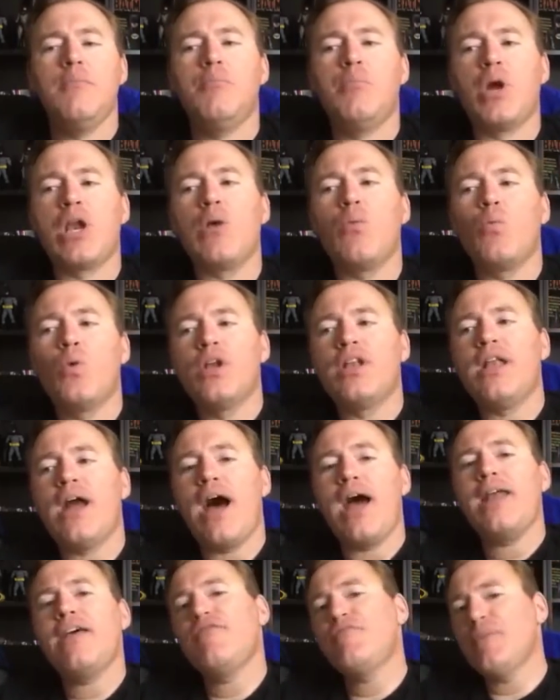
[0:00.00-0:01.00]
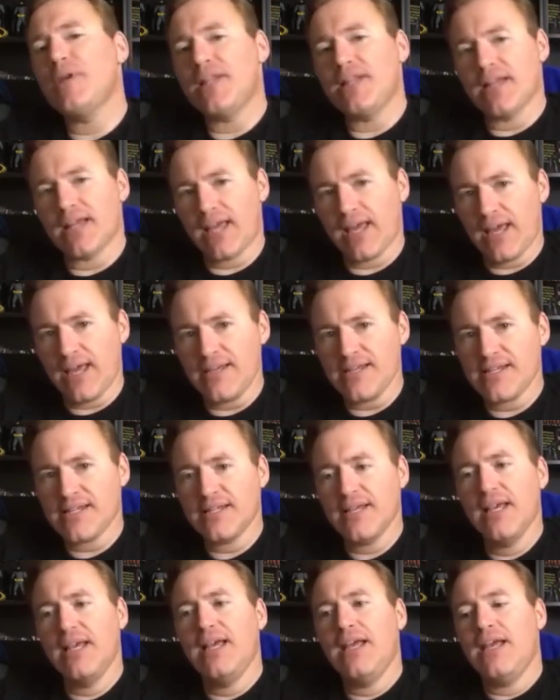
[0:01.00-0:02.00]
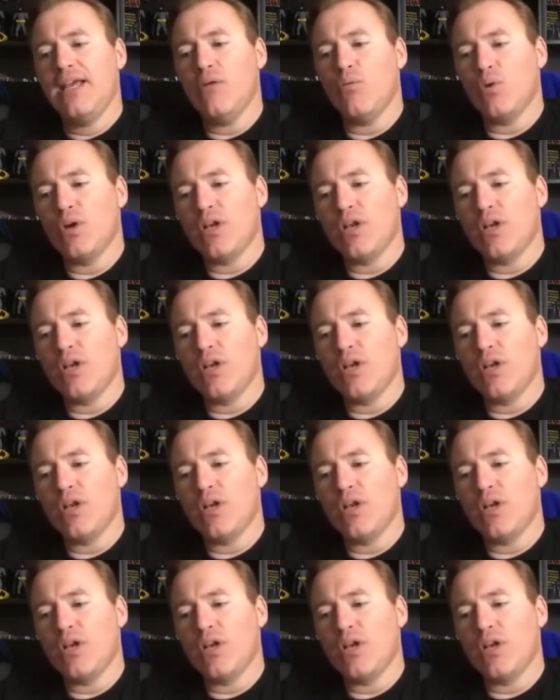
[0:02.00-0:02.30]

But it would not have been the case. It